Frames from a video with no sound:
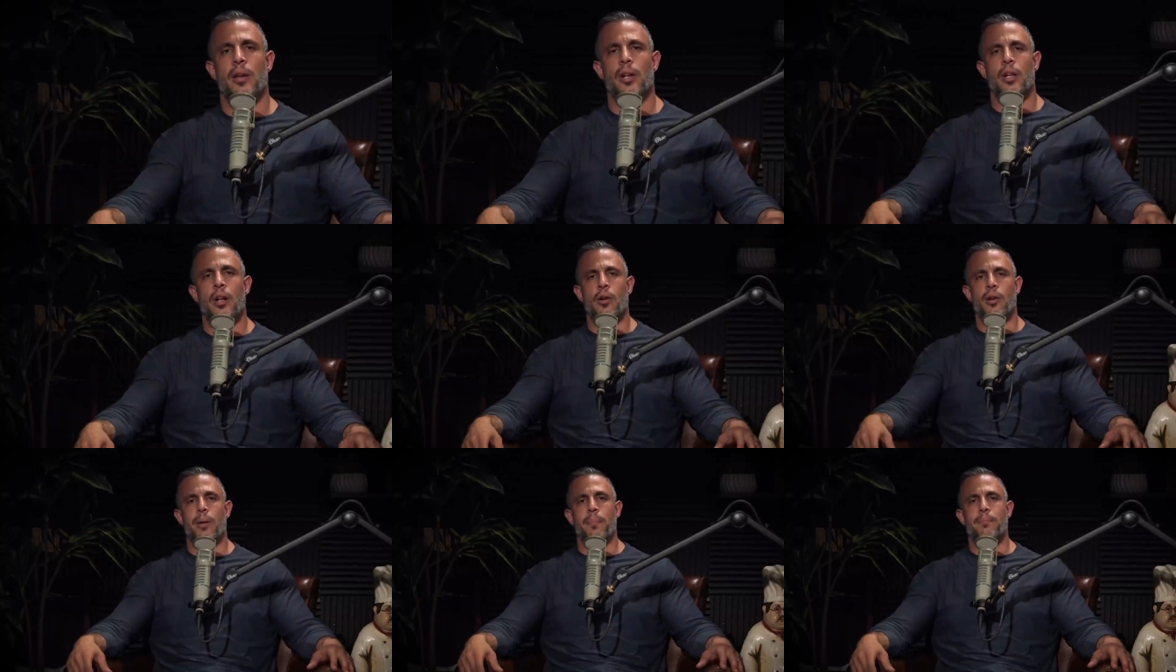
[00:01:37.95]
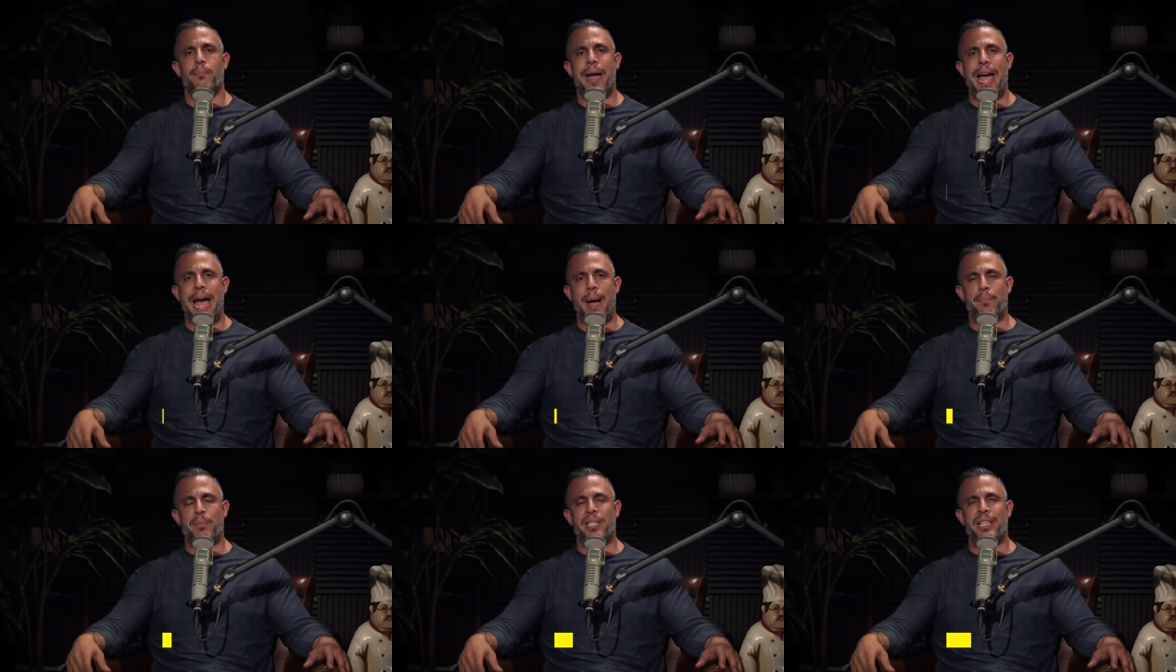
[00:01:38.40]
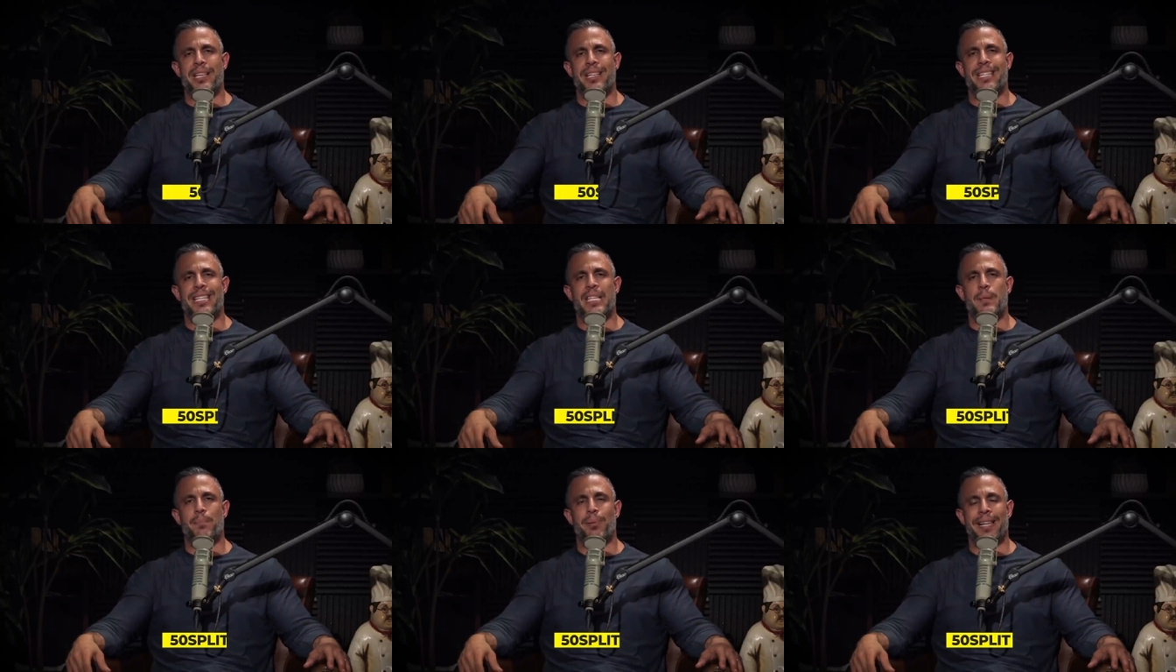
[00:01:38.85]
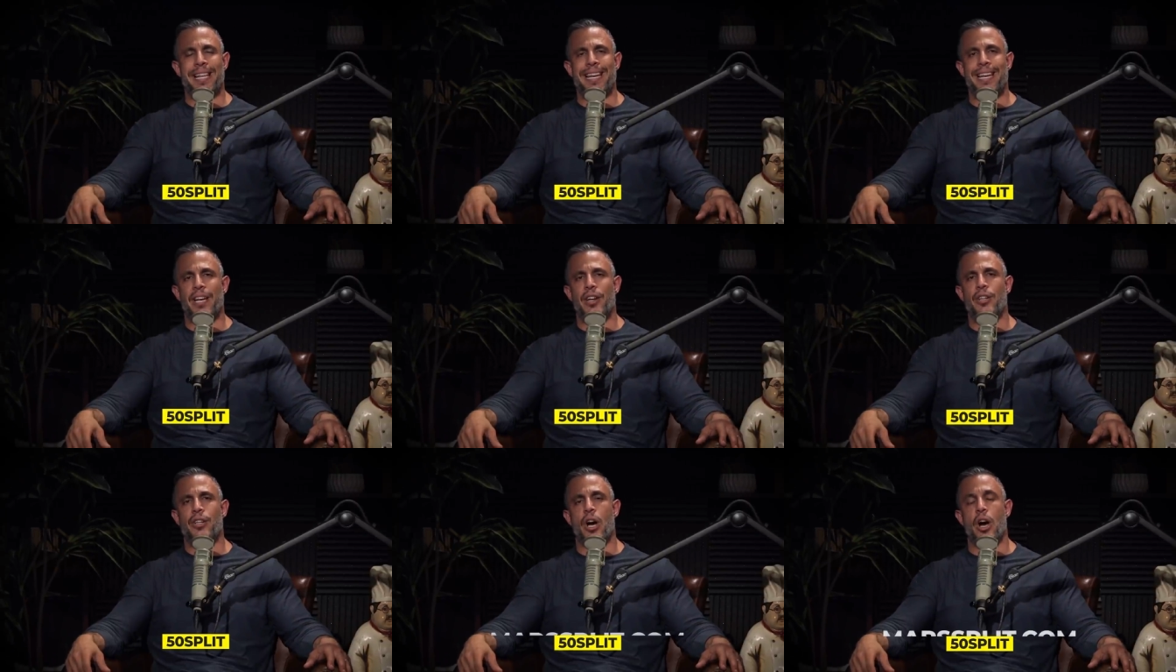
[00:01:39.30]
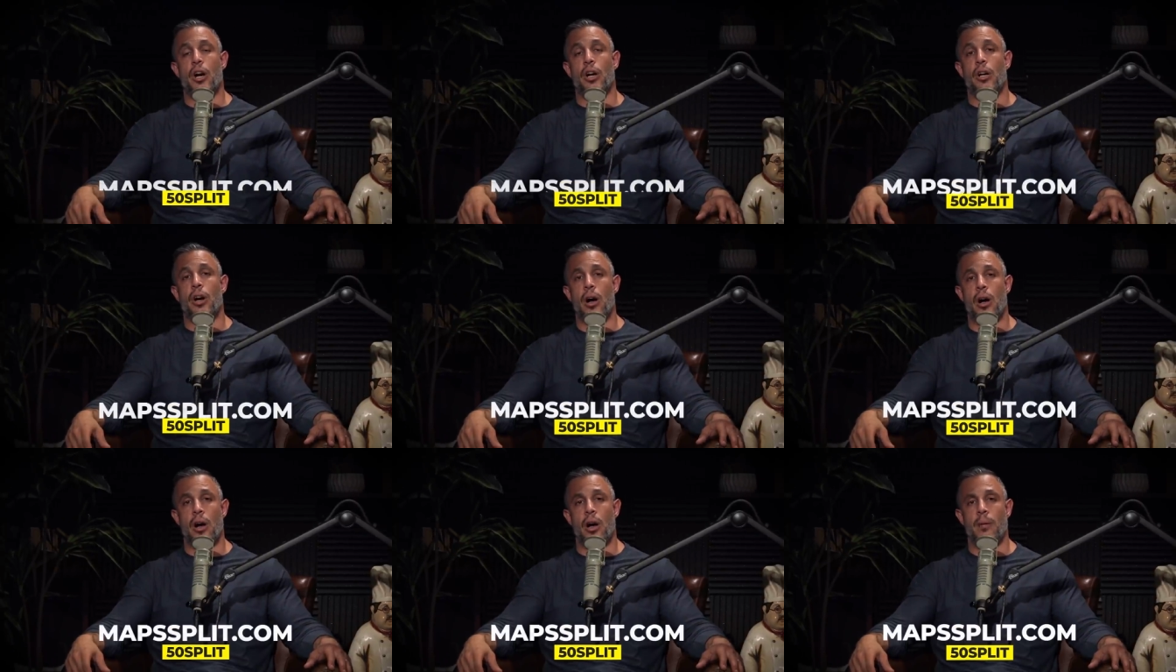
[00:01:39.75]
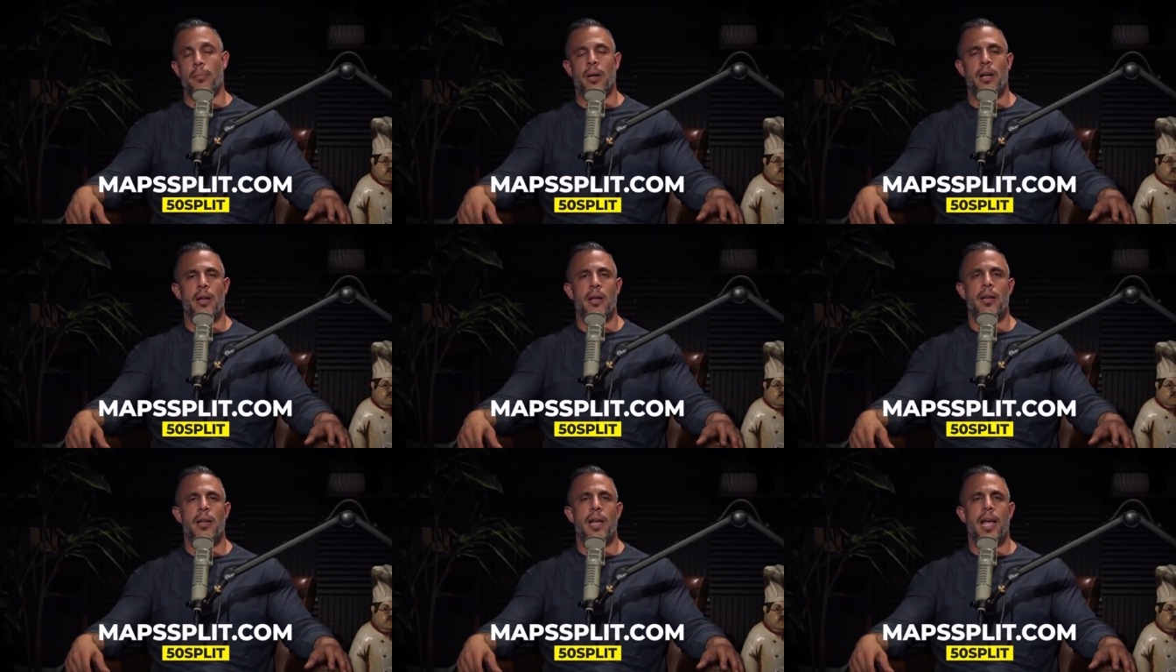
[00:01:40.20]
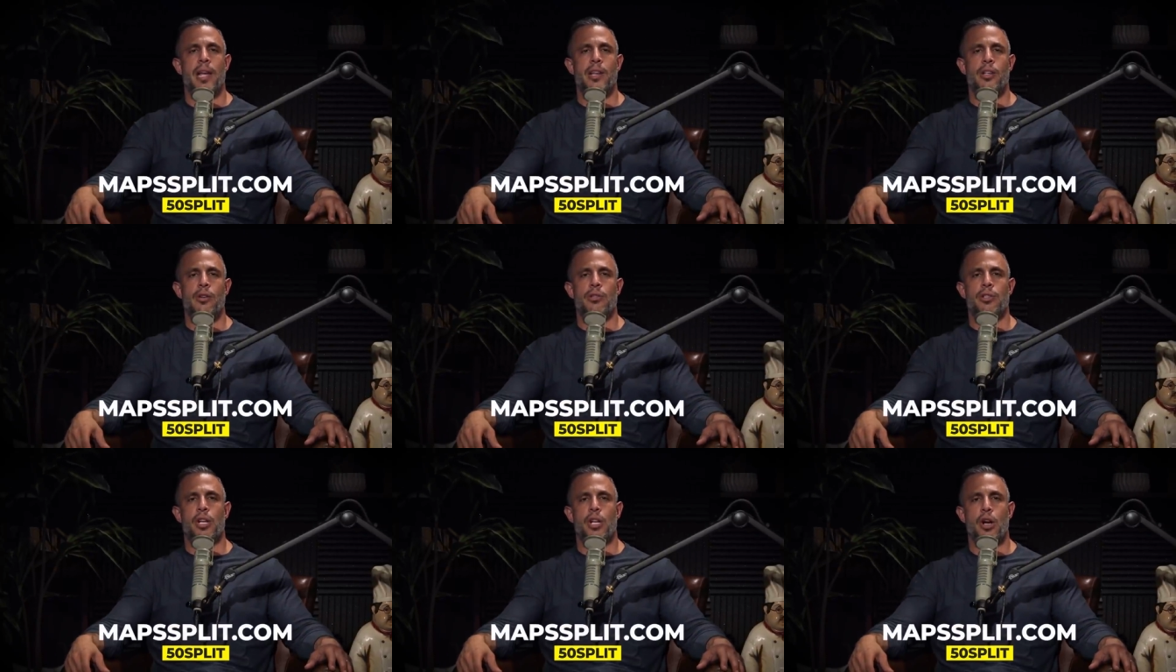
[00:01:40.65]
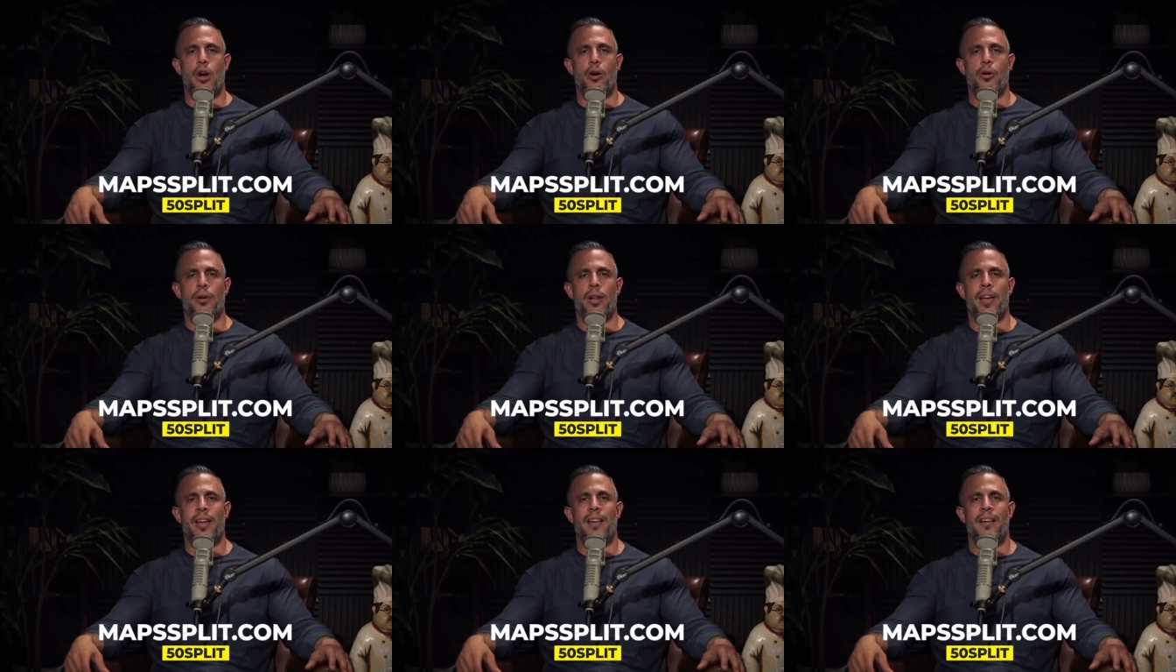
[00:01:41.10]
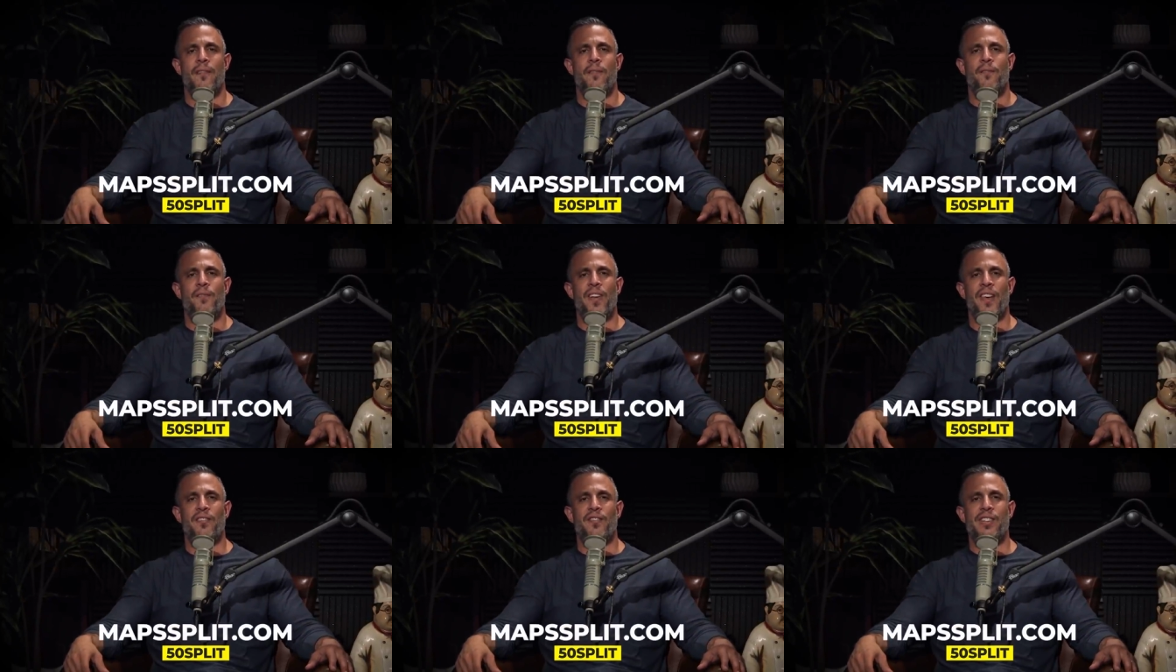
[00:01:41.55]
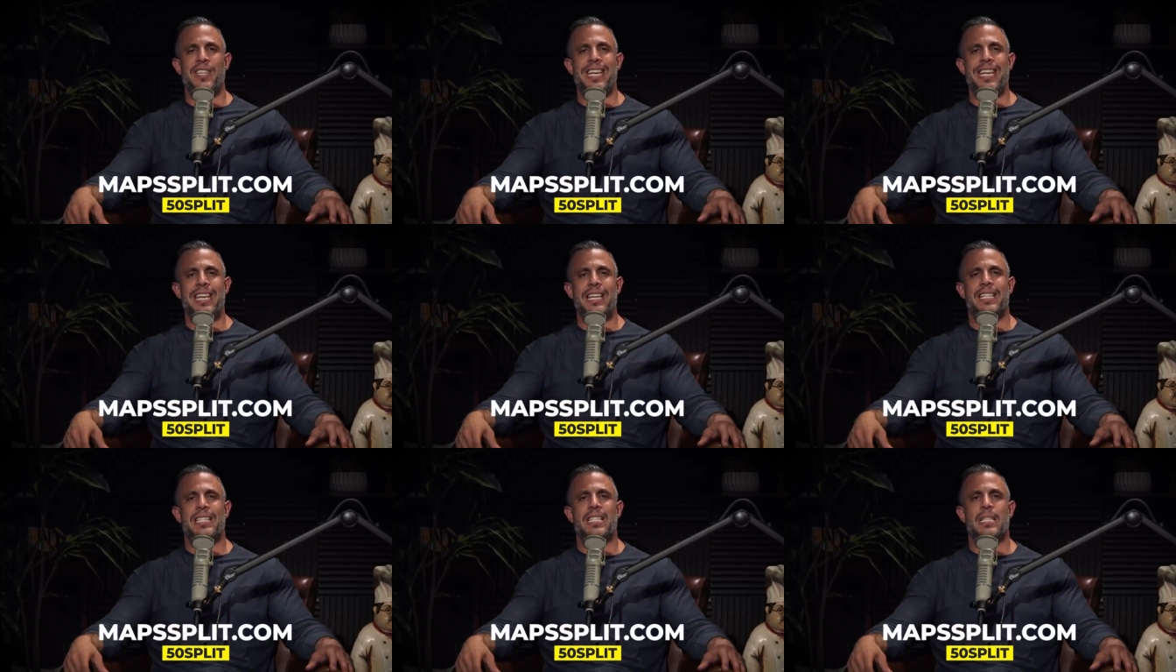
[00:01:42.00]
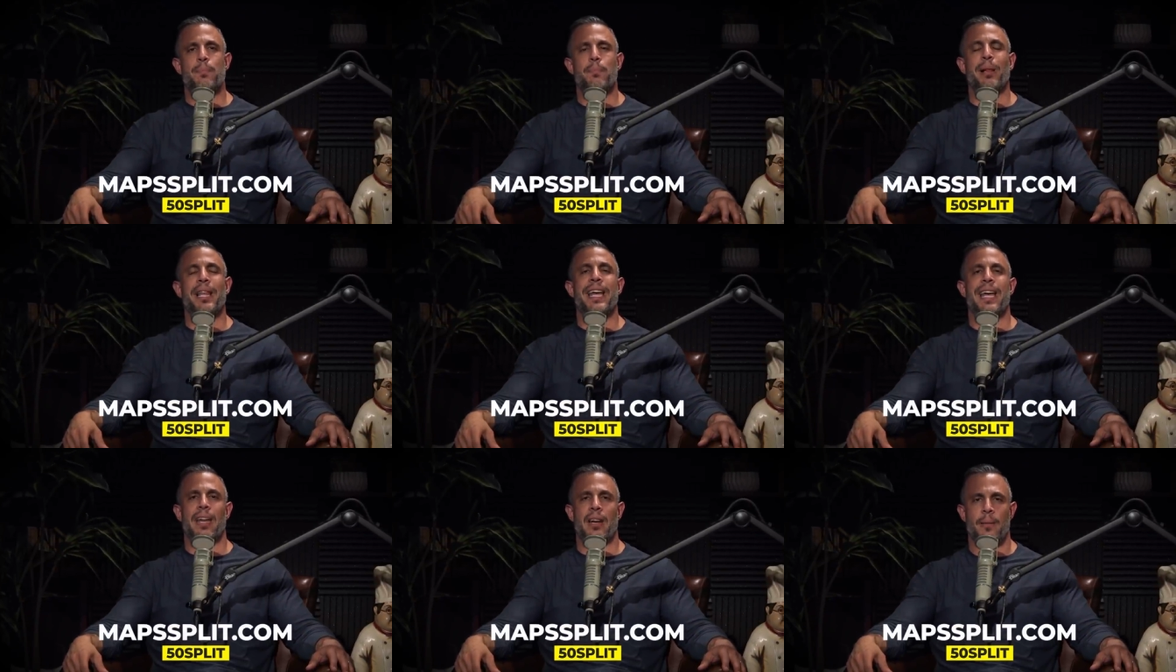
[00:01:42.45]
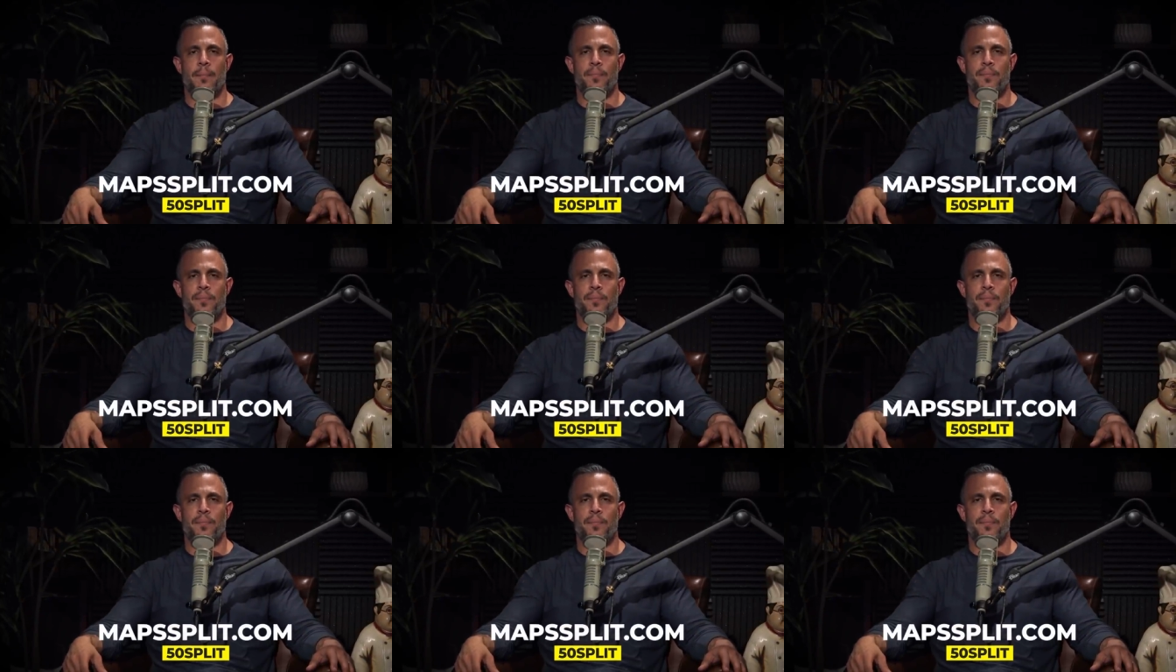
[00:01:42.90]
go to mapssplit.com and use the code 50SPLIT